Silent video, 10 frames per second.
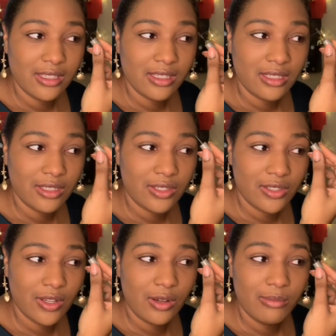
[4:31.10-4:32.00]

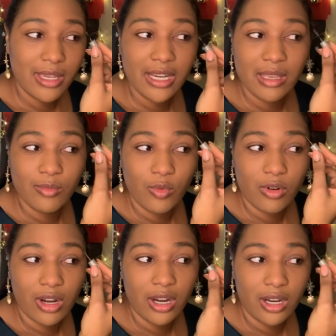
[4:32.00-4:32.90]
so many
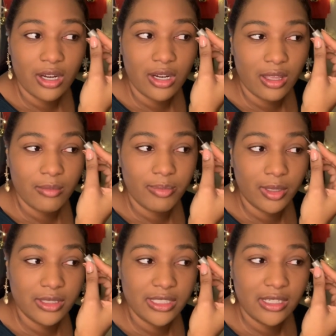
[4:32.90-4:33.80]
more
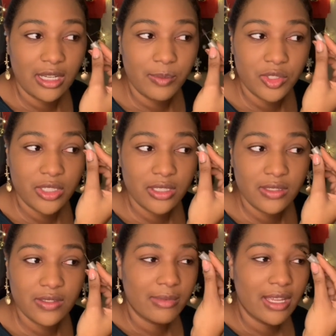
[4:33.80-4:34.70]
building
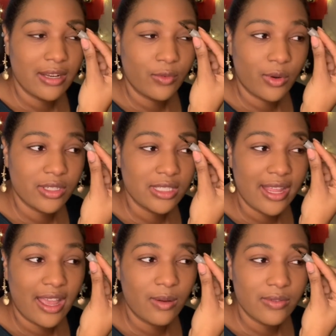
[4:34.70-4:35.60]
options, and of course
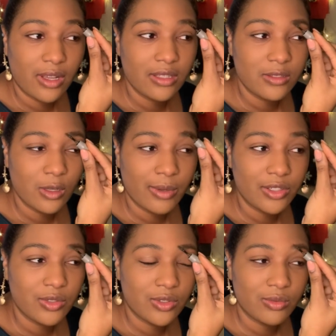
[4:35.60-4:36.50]
now we've got so
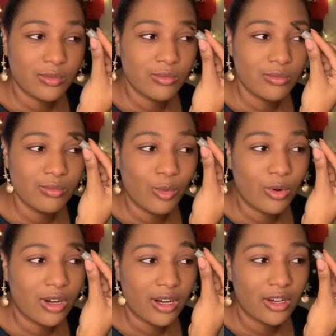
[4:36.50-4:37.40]
much
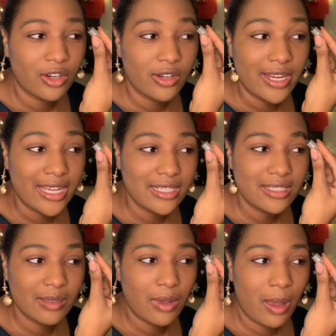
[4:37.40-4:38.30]
more create
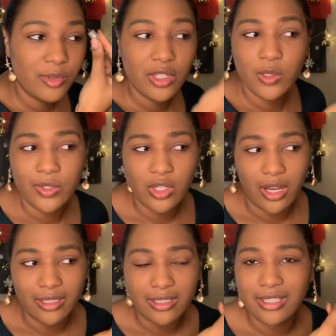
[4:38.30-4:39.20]
sim options, which
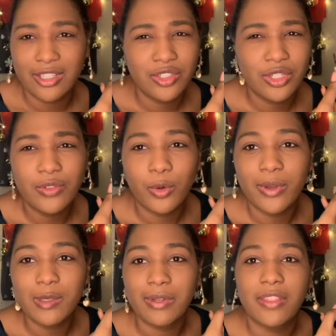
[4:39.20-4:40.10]
honestly should have
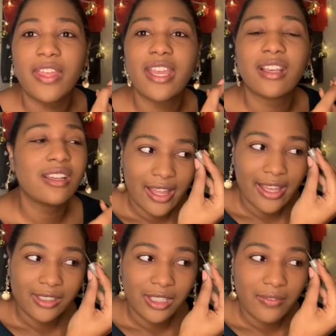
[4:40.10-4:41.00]
always been a thing. I
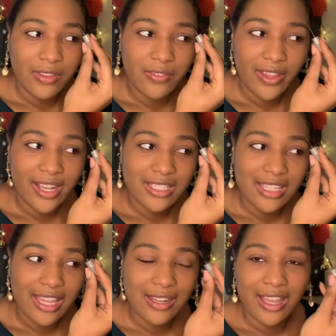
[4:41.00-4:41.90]
love the fact
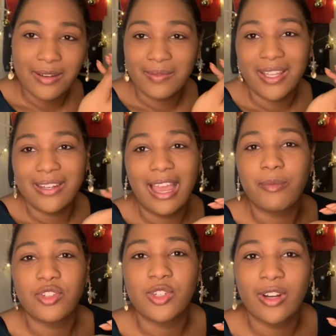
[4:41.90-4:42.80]
that now I'm
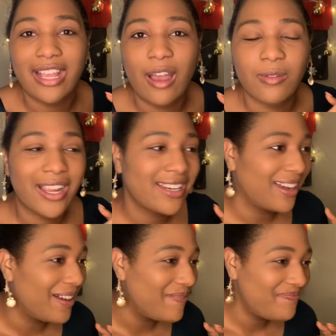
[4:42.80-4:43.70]
just nerding out, right?
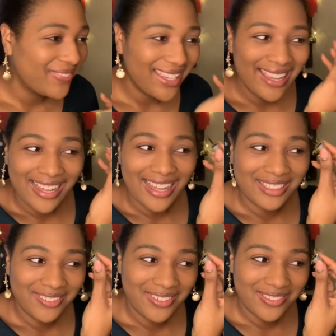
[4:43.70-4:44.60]
I
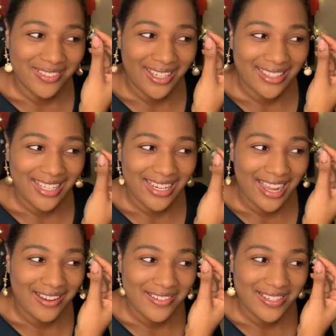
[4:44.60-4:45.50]
love the fact that now
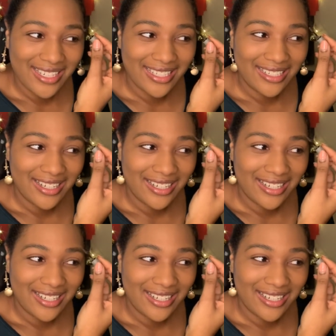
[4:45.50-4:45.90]
you can